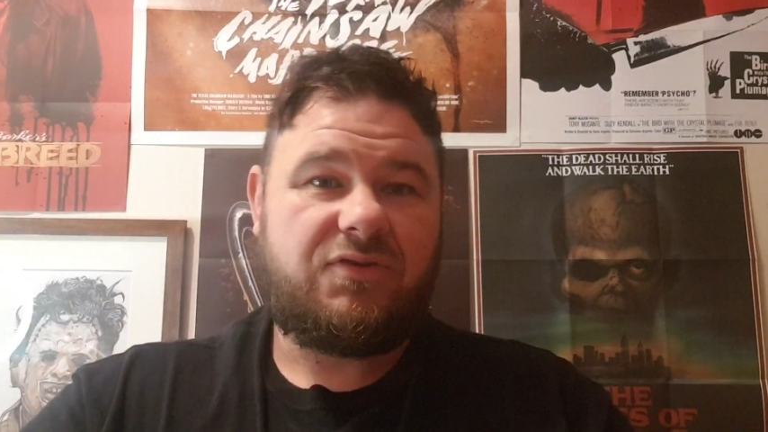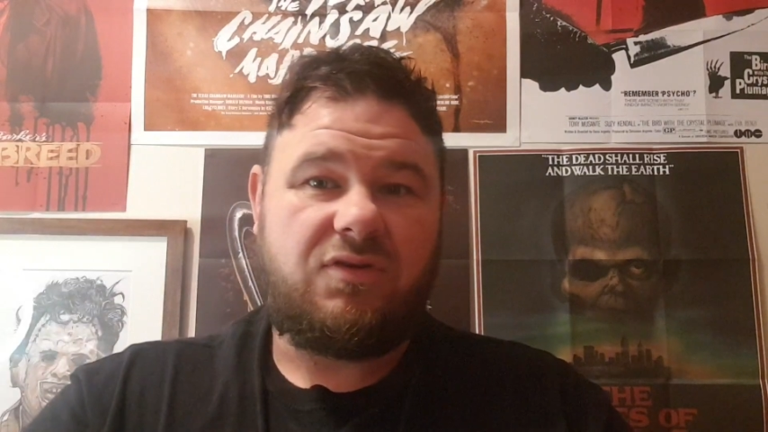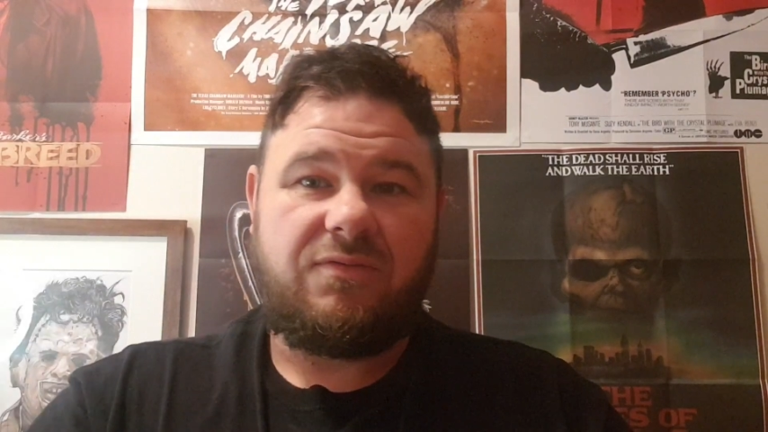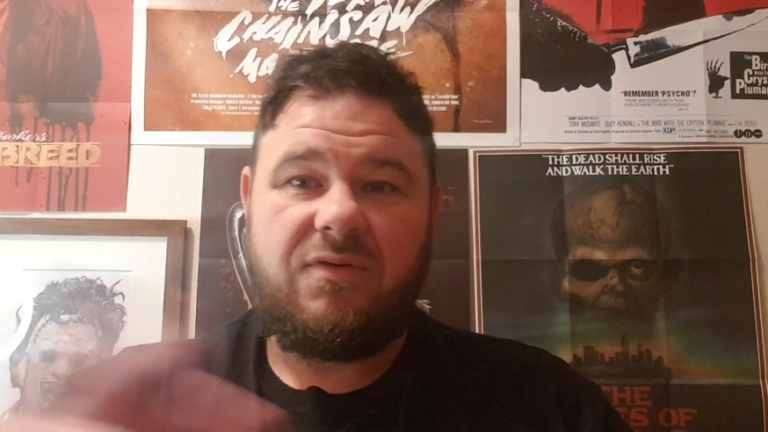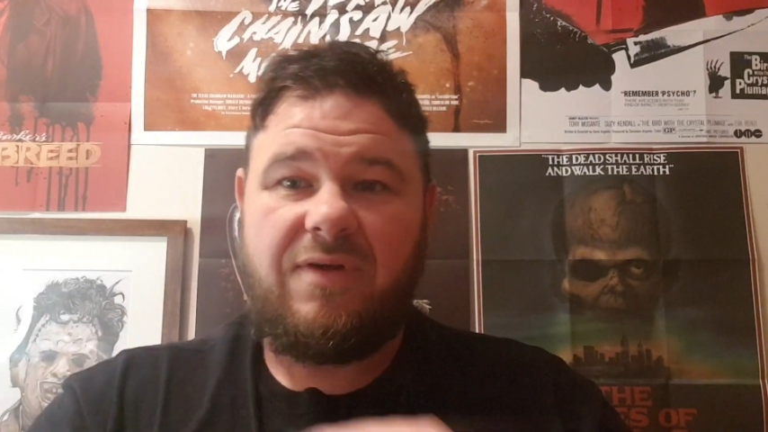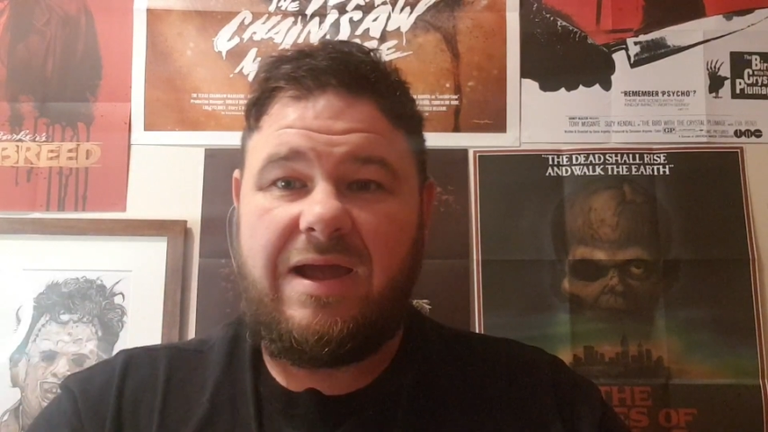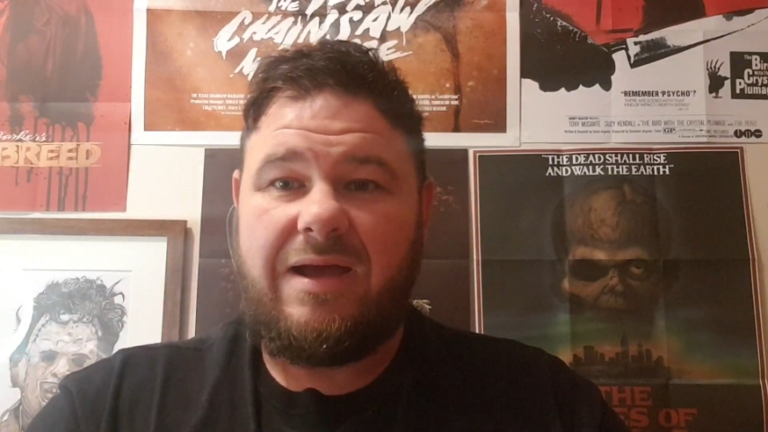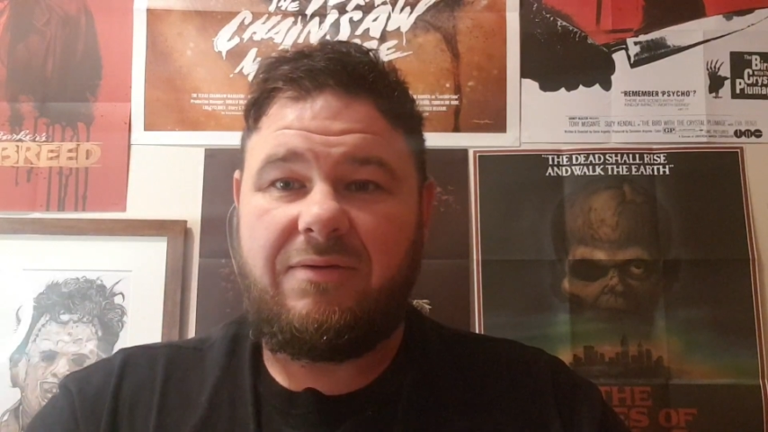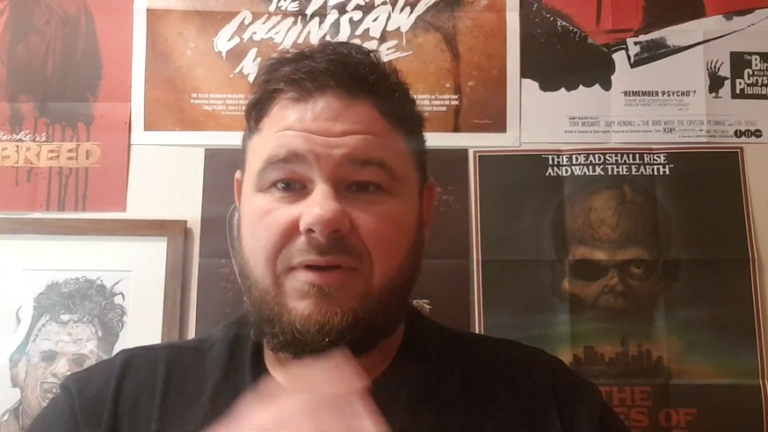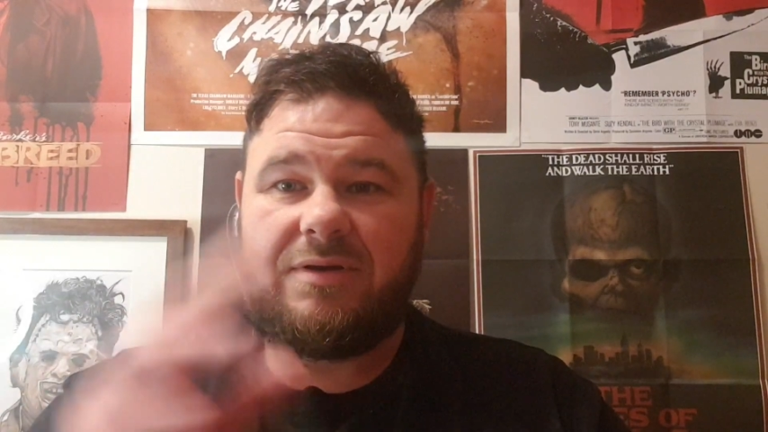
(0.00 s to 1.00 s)
stuff
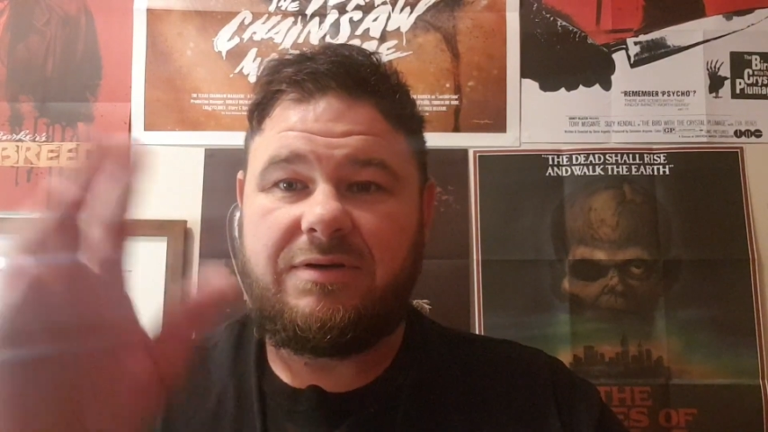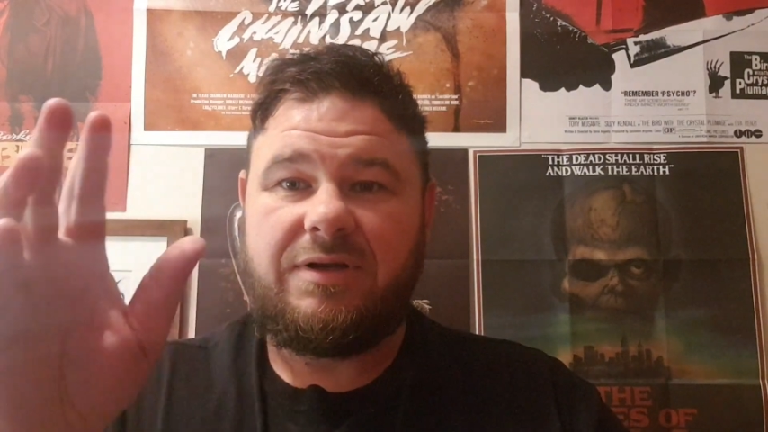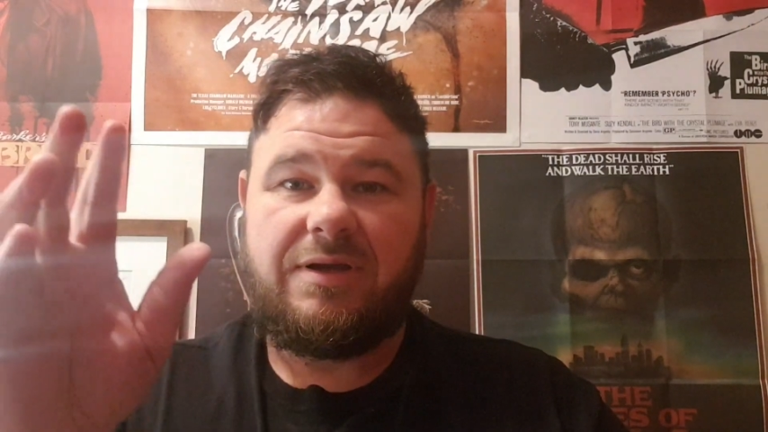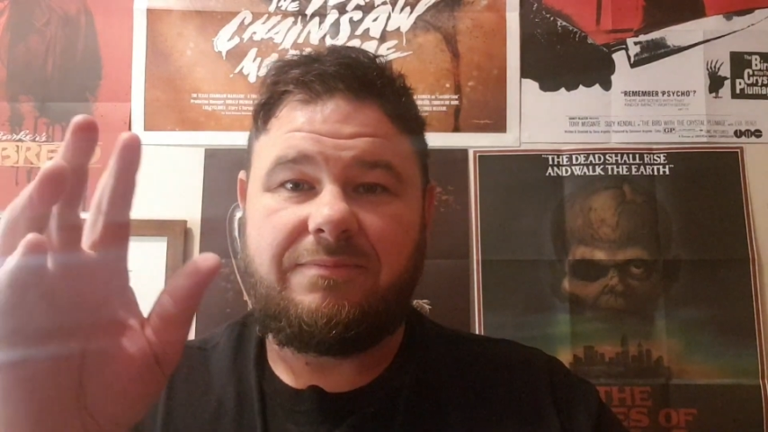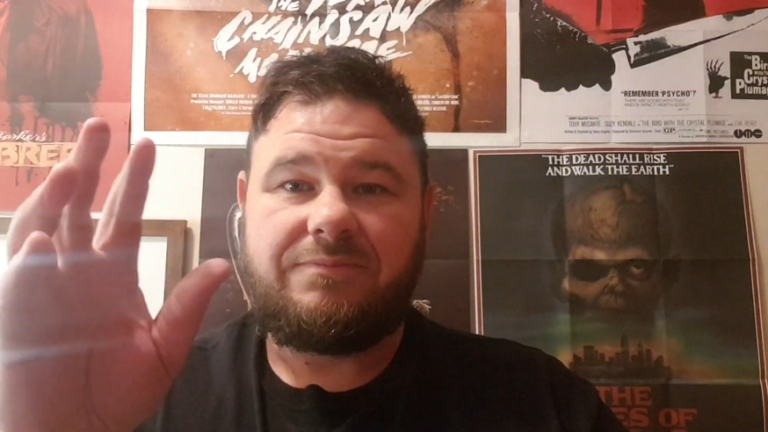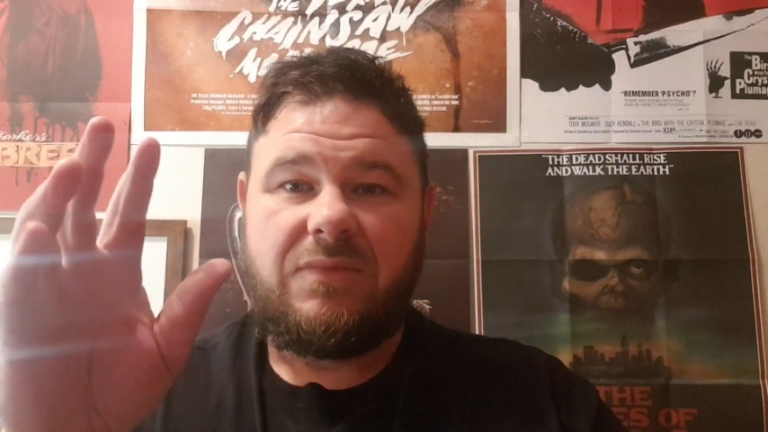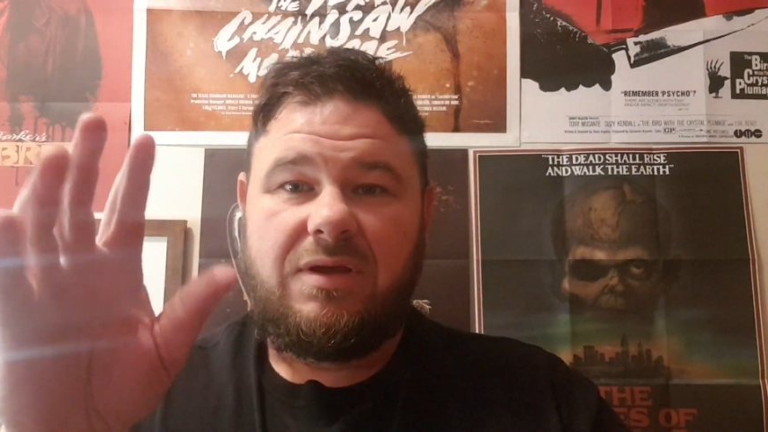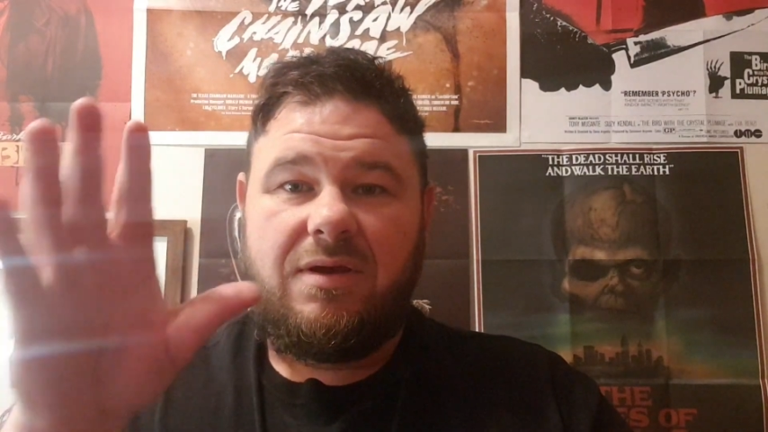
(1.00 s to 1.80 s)
around and